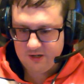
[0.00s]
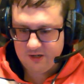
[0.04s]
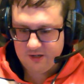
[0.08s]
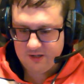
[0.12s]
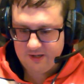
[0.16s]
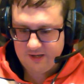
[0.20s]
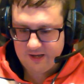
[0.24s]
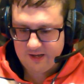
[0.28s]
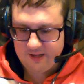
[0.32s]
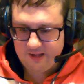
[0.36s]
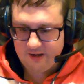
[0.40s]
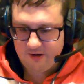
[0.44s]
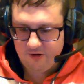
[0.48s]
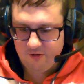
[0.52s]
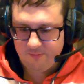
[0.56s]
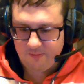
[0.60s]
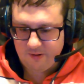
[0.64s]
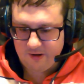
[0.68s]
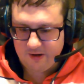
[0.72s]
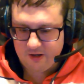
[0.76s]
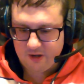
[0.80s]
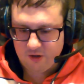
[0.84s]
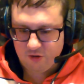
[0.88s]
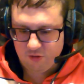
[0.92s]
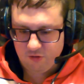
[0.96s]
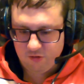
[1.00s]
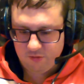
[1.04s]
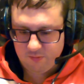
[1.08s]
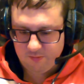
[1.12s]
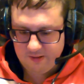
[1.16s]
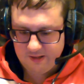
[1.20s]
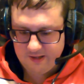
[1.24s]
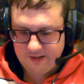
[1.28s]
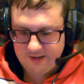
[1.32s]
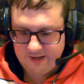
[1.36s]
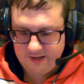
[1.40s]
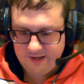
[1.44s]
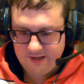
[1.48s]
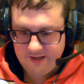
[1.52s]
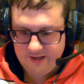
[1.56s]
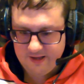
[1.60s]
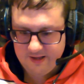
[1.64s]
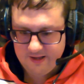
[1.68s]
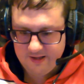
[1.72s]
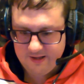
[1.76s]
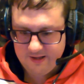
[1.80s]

Yellow by Coldplay,